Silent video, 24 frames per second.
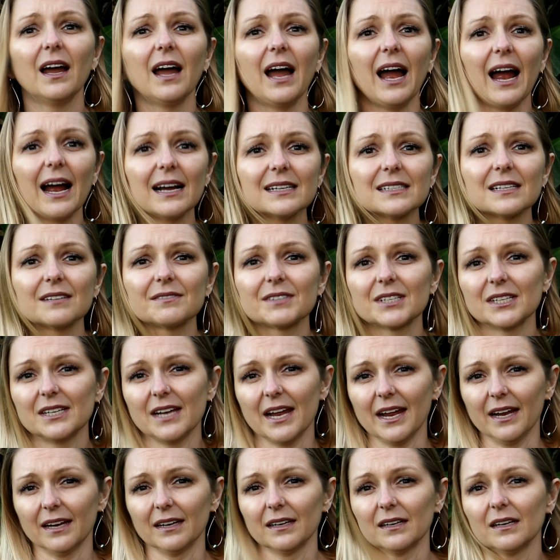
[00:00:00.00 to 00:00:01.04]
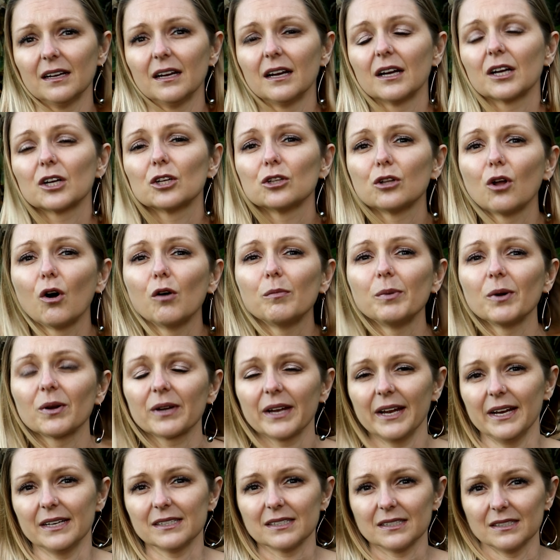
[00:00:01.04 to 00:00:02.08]
As of today, global
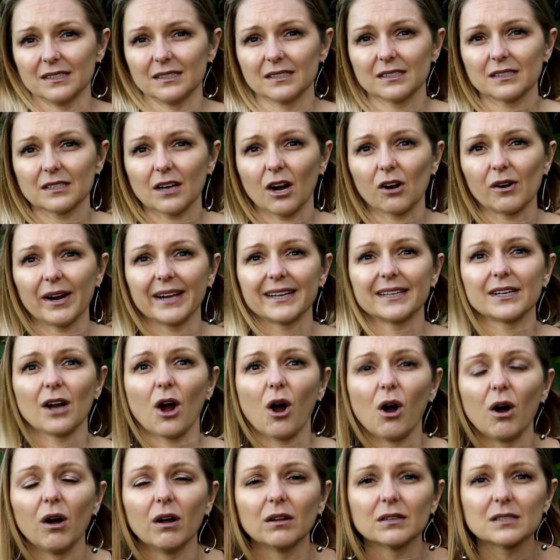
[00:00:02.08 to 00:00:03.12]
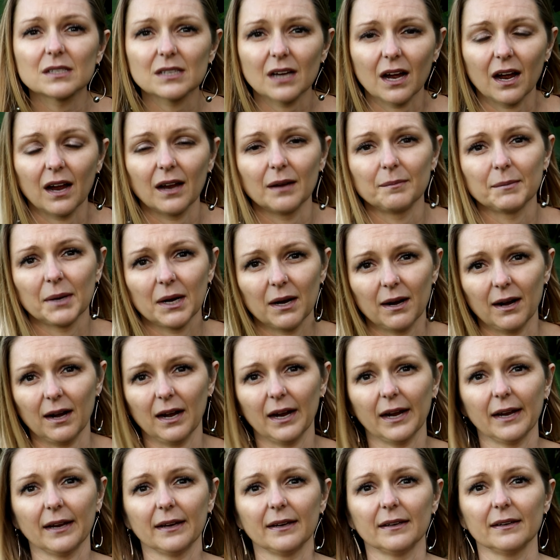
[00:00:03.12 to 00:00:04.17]
cases are at an all time
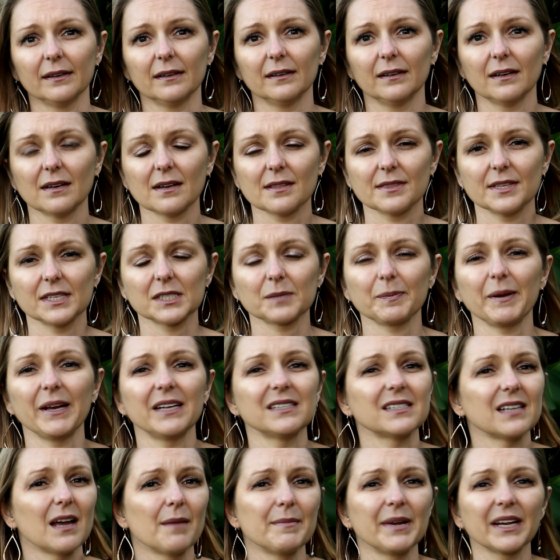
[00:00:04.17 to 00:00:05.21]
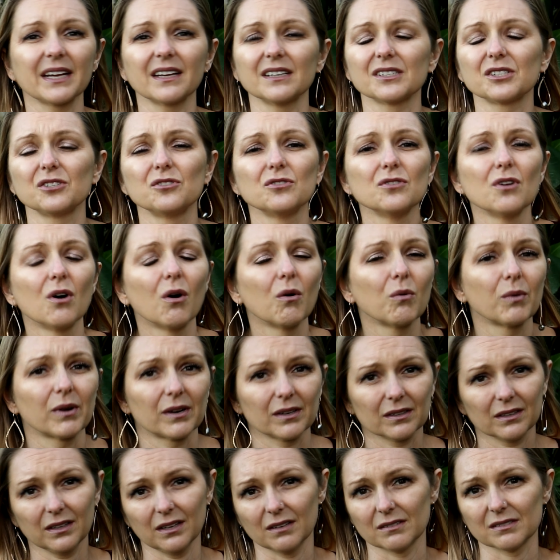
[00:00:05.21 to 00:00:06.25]
high. This pandemic is nowhere
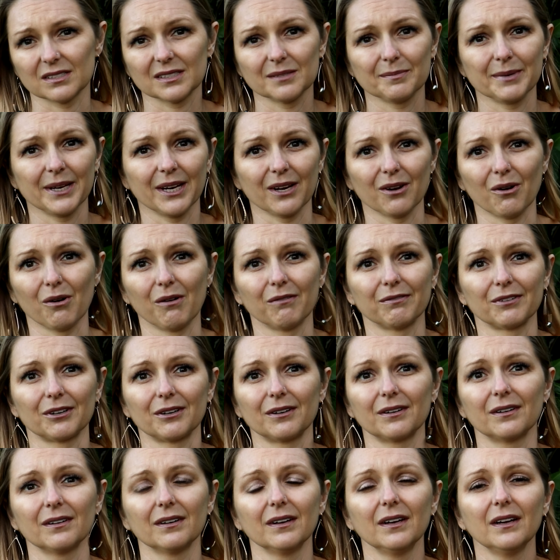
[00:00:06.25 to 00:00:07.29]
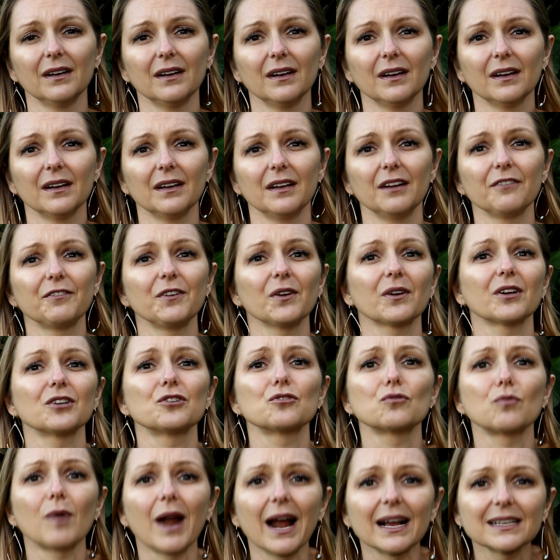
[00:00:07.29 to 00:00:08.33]
close to being over. If you could
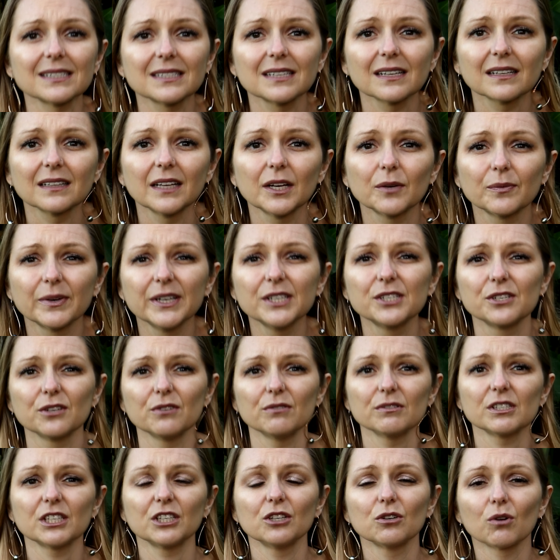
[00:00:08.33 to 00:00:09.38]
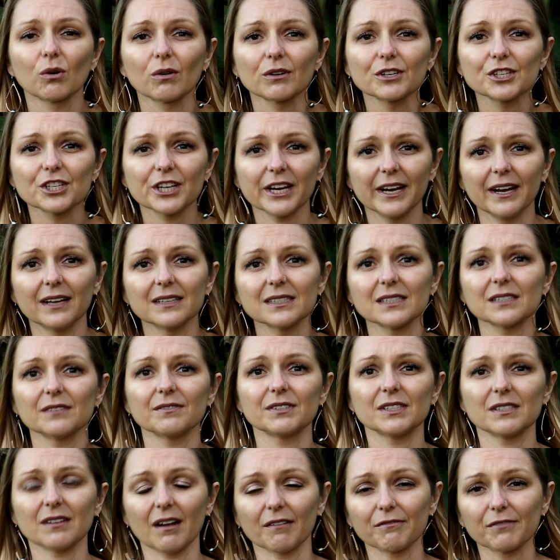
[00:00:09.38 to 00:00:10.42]
drastically reduce your chance of
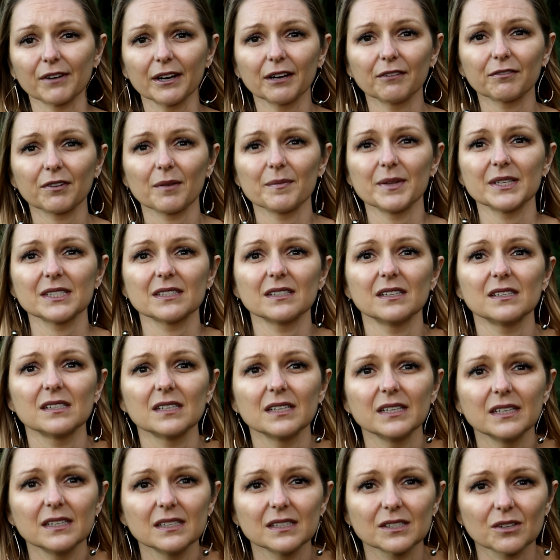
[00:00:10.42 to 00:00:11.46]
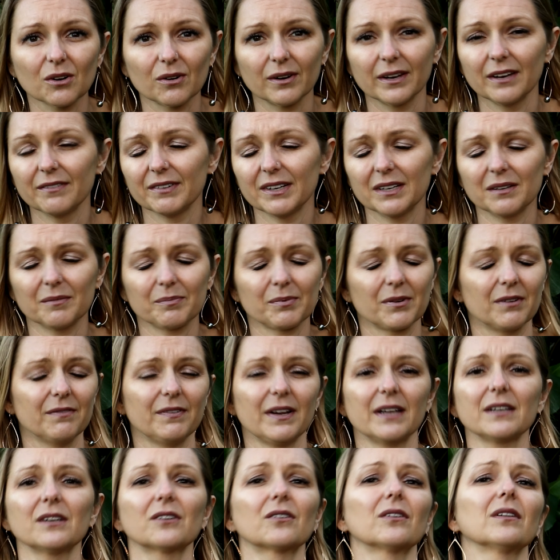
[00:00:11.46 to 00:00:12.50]
suffering from this disease or even
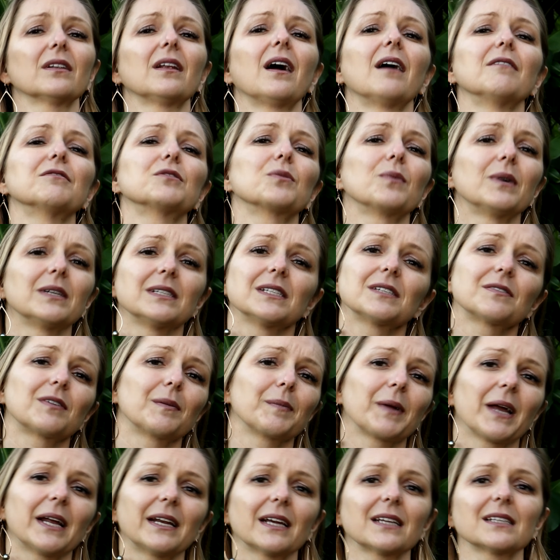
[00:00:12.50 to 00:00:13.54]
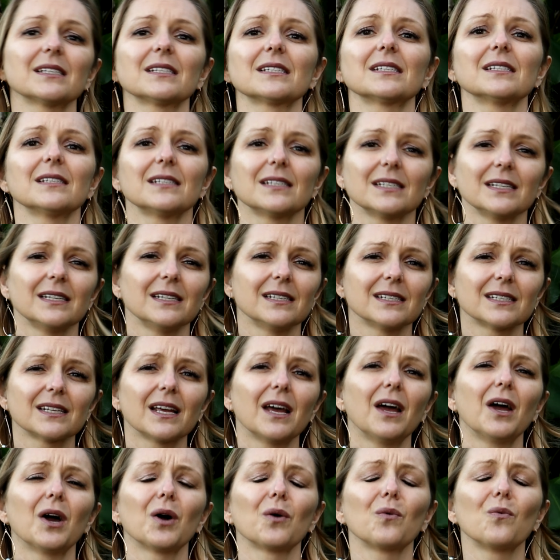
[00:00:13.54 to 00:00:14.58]
prevent your loved ones from getting this disease,
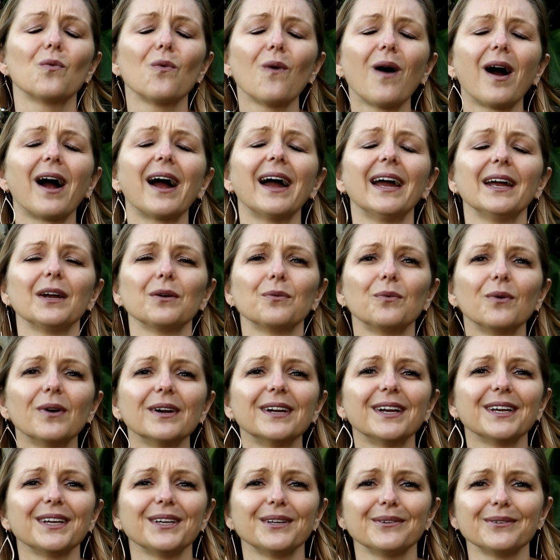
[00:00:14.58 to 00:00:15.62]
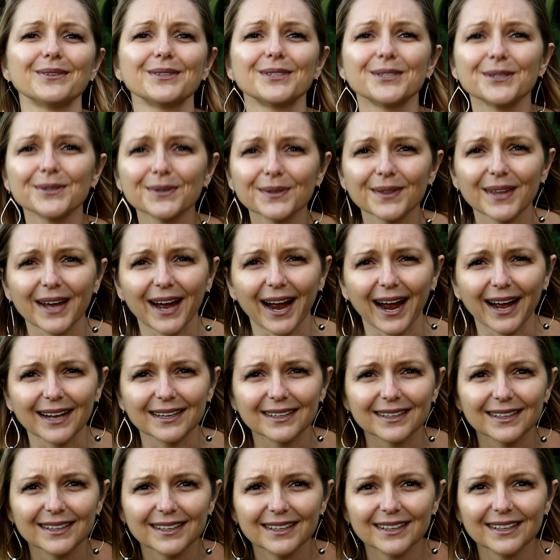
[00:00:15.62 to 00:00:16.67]
why wouldn't you do that?
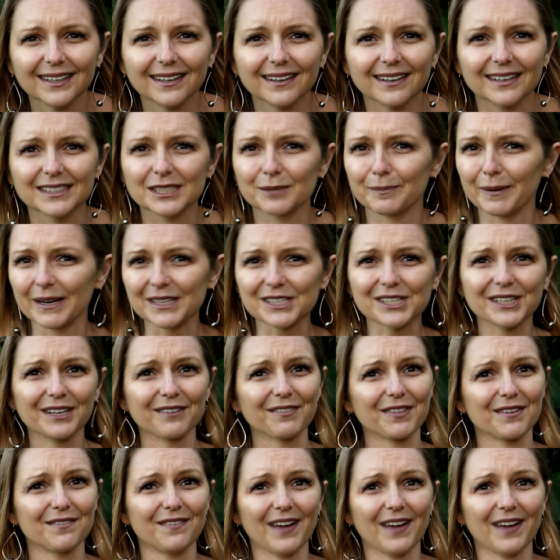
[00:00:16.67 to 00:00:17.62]
Especially if the